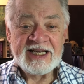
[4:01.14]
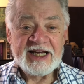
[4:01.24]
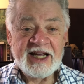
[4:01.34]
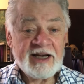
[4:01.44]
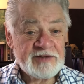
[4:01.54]

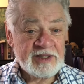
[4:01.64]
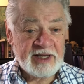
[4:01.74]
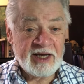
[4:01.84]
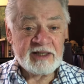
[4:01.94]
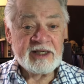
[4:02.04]
After
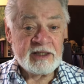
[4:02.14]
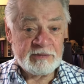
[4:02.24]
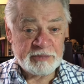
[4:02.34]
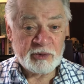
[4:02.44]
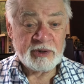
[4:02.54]
that, in
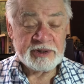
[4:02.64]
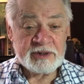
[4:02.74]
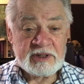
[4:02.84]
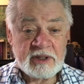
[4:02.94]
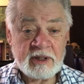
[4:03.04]

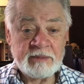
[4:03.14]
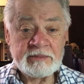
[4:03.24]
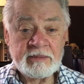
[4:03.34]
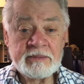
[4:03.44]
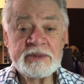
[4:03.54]
importance,
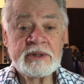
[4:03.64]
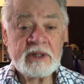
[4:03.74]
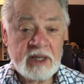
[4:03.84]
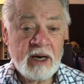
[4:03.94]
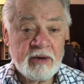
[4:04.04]
comes the
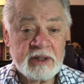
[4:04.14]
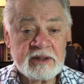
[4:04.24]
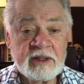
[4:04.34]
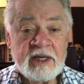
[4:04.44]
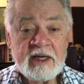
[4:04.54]

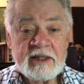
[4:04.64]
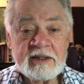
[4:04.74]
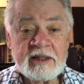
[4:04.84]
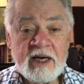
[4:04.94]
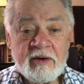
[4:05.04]
character. The
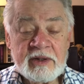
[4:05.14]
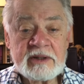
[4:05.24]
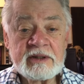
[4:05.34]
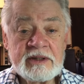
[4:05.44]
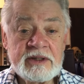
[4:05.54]

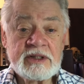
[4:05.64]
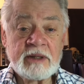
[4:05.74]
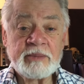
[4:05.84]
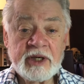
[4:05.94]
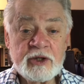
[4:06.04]
character is
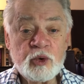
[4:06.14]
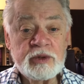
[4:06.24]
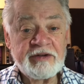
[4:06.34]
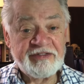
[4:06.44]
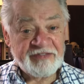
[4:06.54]
somebody who
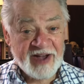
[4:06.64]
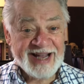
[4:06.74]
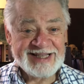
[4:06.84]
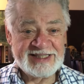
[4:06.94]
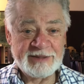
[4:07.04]

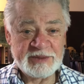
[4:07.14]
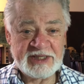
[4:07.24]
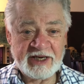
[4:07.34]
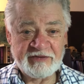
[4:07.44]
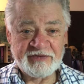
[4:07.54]
defines
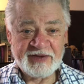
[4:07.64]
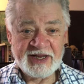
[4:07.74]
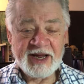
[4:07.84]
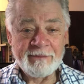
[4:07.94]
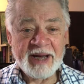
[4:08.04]
himself
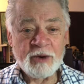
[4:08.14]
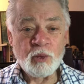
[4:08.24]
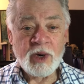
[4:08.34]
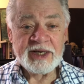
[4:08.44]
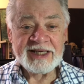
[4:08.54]
by
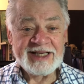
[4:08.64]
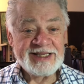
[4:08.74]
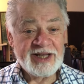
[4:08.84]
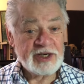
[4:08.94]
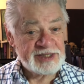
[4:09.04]
what he
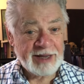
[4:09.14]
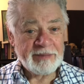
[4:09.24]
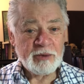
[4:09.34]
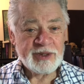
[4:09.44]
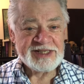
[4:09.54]
does, not
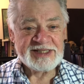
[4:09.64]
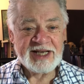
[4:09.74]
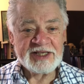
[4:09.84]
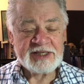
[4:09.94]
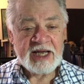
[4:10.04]
by what he
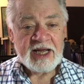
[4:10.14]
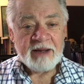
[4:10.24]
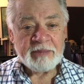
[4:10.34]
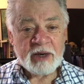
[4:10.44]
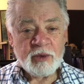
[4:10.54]
says,
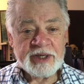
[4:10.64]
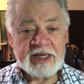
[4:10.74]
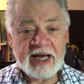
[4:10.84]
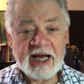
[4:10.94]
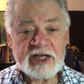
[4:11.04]
by what
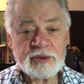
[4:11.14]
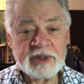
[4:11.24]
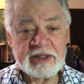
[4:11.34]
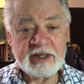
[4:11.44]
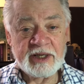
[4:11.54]
he
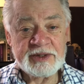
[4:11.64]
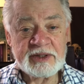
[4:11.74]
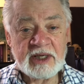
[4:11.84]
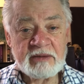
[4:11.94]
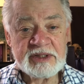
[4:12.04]
actually does.
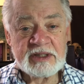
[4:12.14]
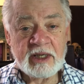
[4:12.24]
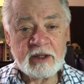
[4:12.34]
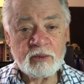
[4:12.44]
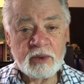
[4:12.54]
And
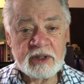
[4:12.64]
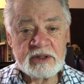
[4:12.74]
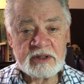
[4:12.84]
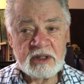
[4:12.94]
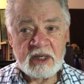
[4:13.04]
Aristotle
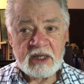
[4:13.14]
wants